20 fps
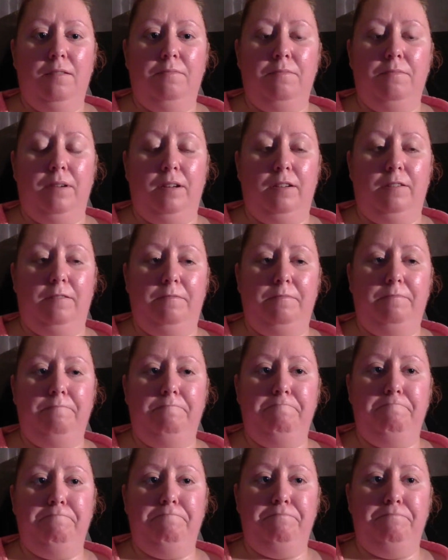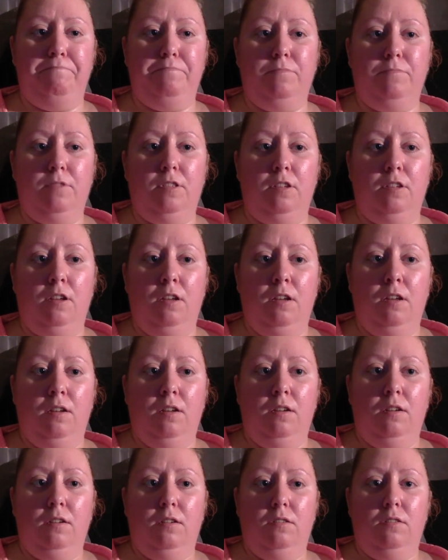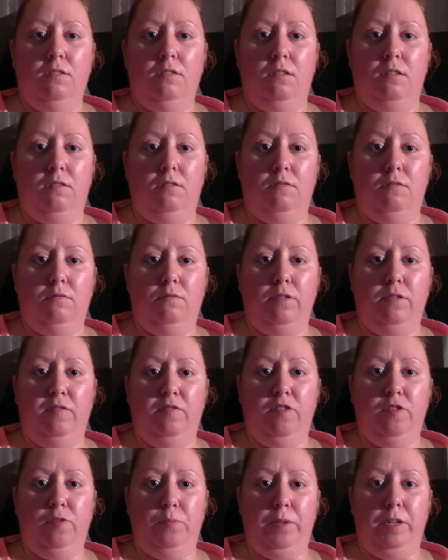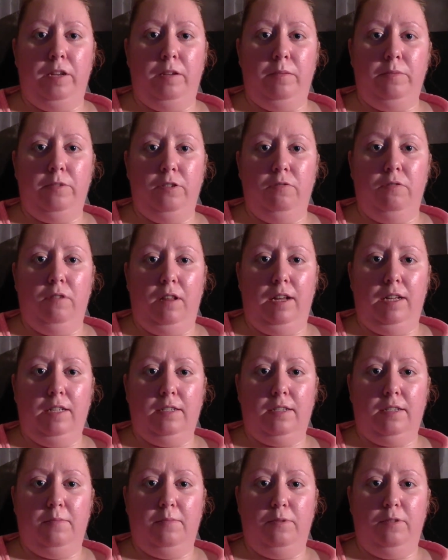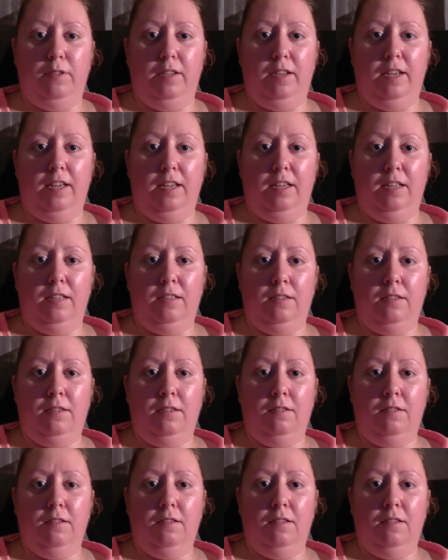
But so, what have you been up to the last couple of days?